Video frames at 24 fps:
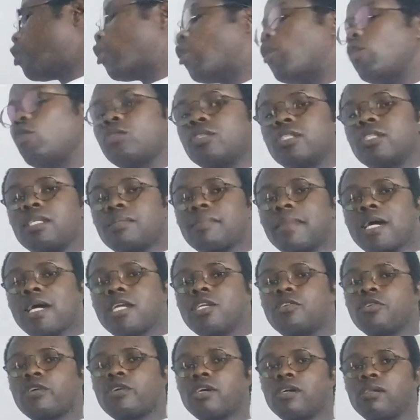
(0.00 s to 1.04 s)
hold the
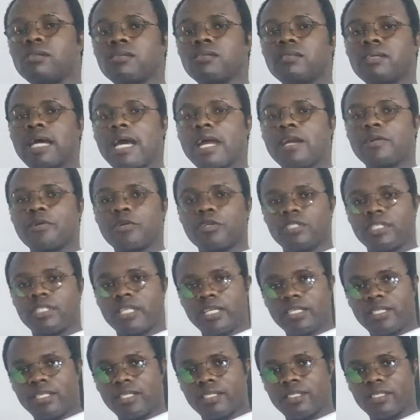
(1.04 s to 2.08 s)
mandrel and
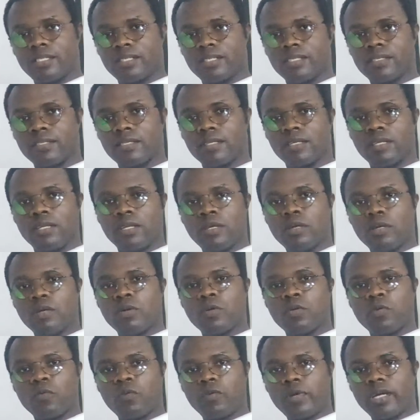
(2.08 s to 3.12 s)
rotate it,
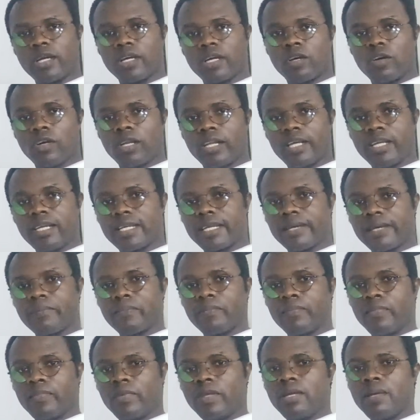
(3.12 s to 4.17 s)
we are calling
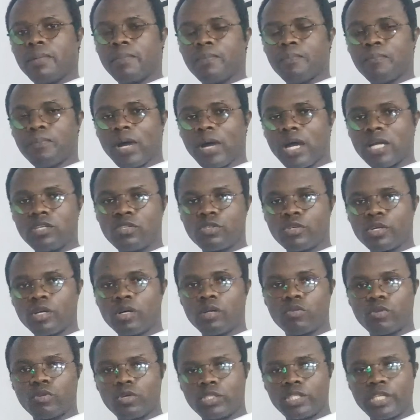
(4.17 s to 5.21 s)
them
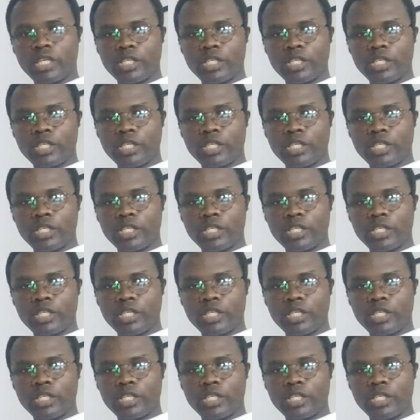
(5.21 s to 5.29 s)
mandrel